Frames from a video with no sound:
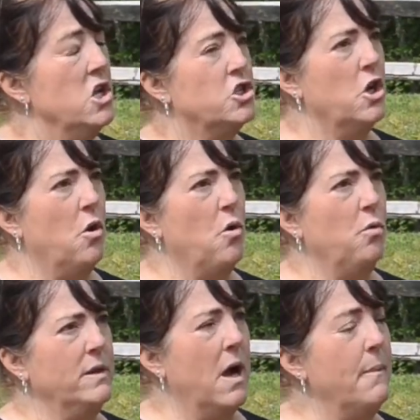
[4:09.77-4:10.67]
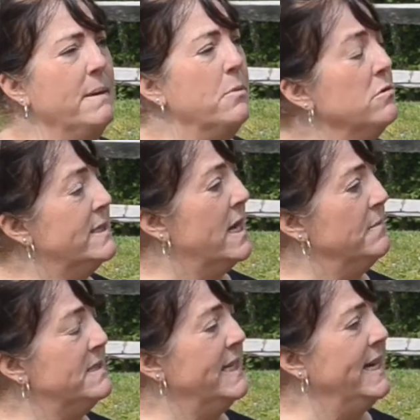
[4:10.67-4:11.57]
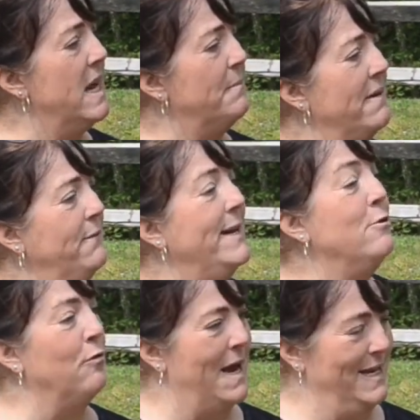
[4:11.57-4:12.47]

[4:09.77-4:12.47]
So the hummingbirds that I'm seeing at my feeder right